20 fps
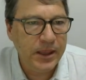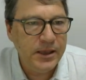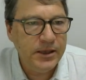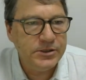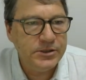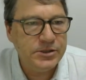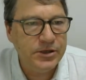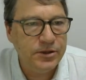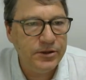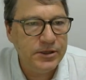
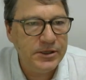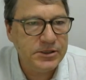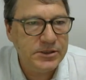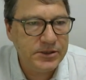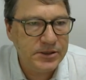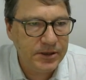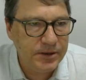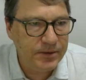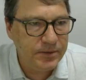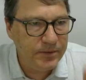So
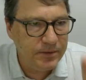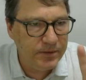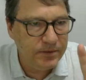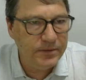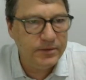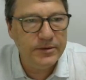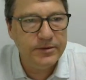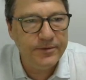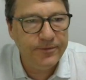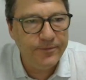this
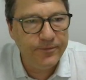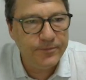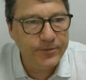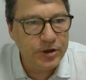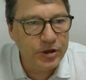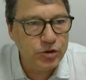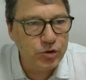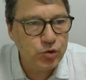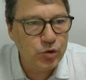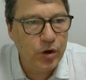
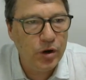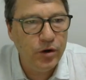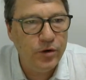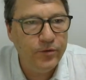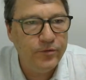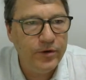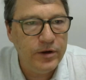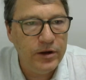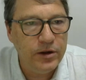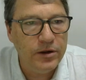control
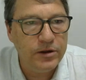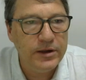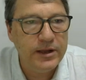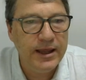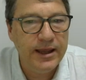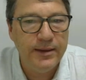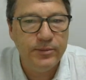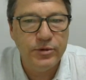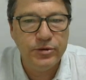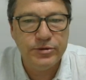for long
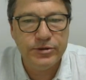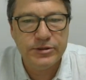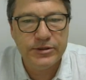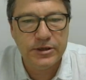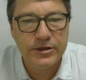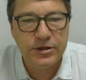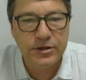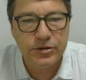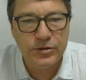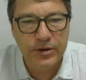labels
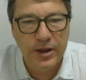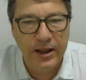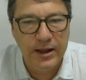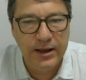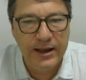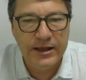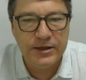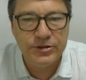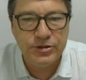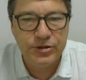
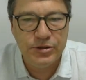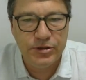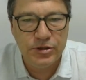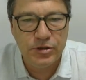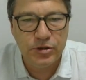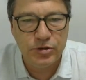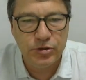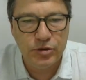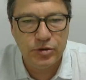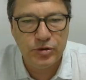allows you to
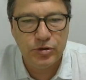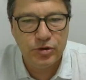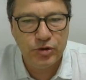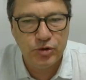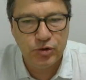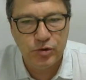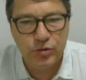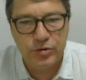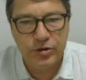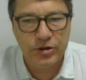
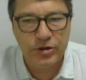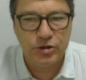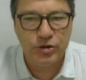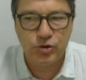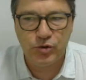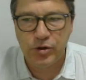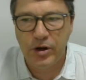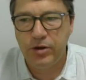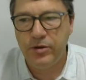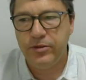
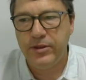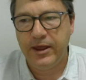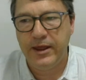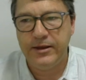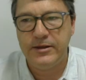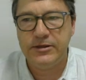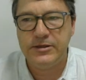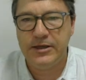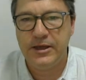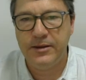control
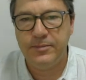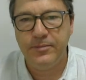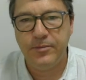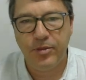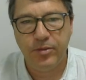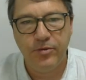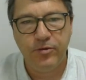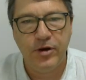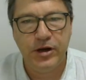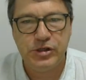that
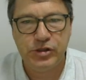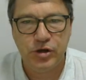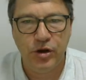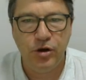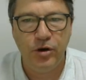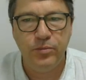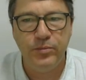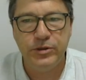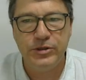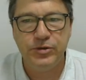
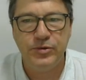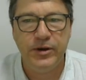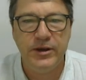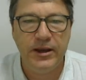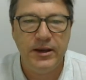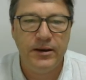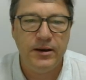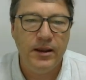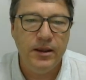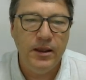threshold
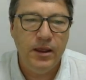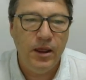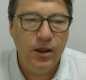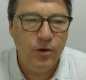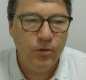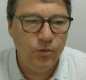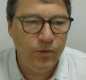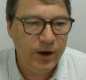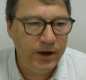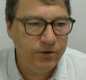between
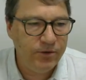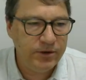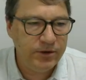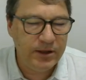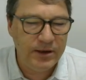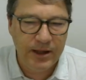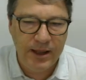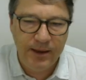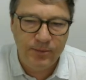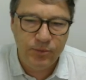rendering the
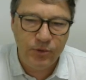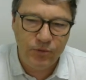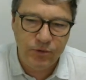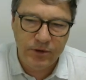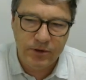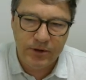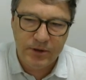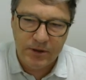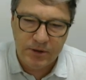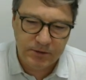label
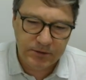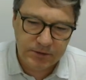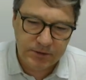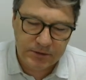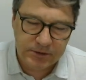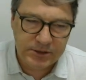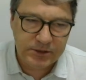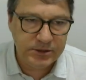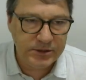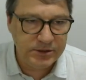with
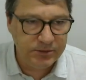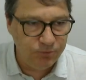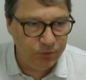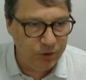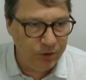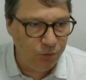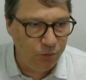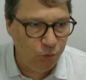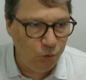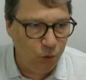
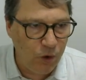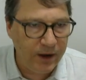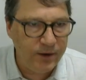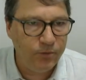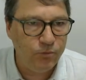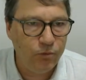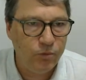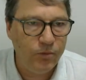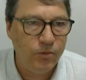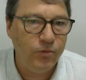
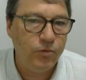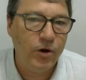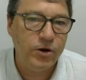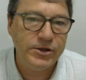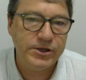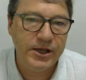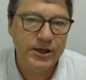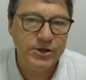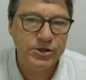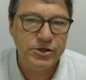one
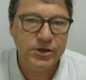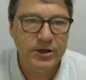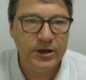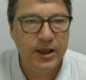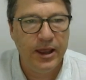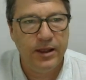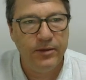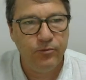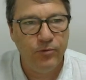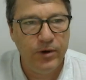rotation
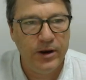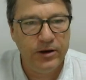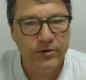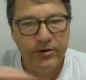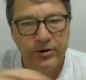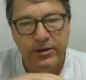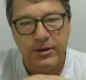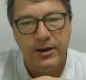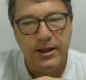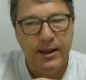and
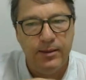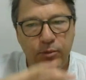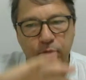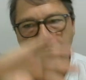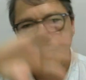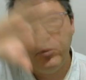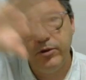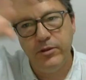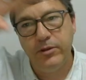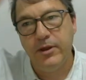rendering the label
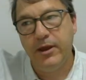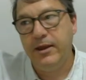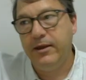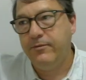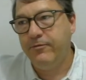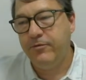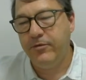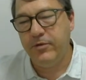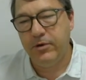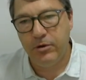with a
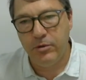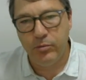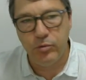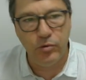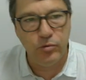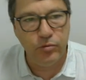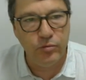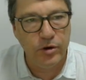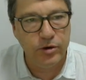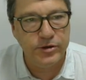
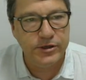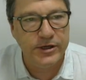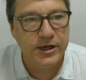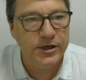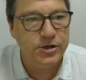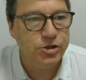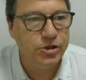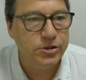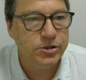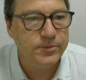variable
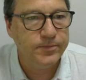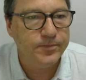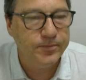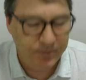rotation.